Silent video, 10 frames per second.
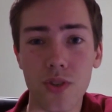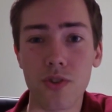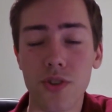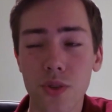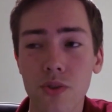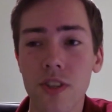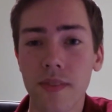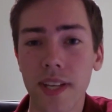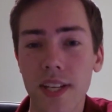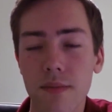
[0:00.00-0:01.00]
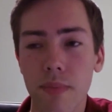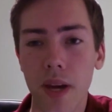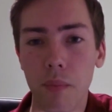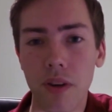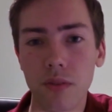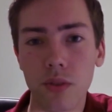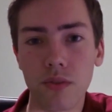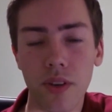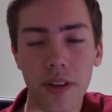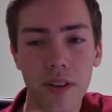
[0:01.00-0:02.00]
because you do generally get some bad
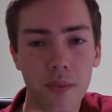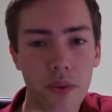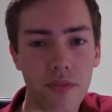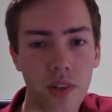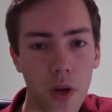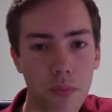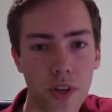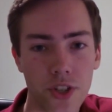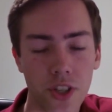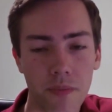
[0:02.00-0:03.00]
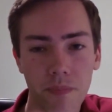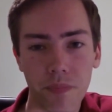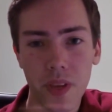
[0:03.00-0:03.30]
weather with low pressure.